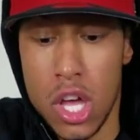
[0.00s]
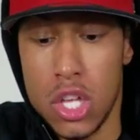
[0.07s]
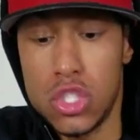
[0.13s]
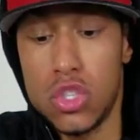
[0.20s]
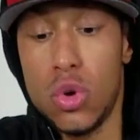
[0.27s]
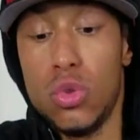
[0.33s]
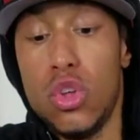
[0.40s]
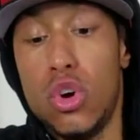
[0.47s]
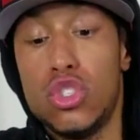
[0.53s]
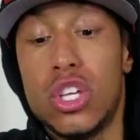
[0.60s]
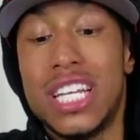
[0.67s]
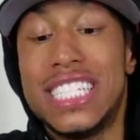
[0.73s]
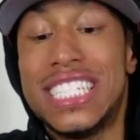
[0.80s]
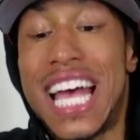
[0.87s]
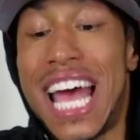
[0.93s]
So those are
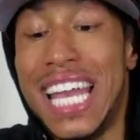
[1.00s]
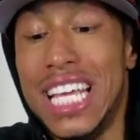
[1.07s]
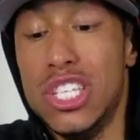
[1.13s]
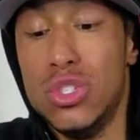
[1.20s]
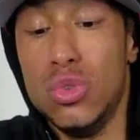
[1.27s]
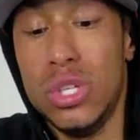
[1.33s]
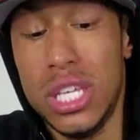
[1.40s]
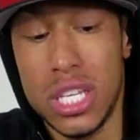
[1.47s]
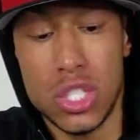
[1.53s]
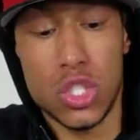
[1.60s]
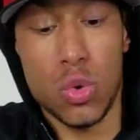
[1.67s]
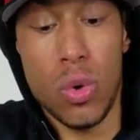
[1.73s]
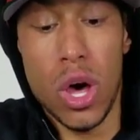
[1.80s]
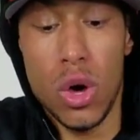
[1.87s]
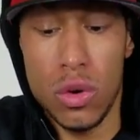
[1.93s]
the Chinese New Year's
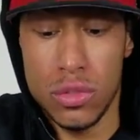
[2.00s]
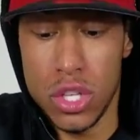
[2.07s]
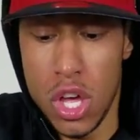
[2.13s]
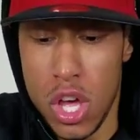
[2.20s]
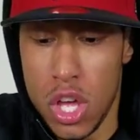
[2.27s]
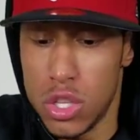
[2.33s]
12s.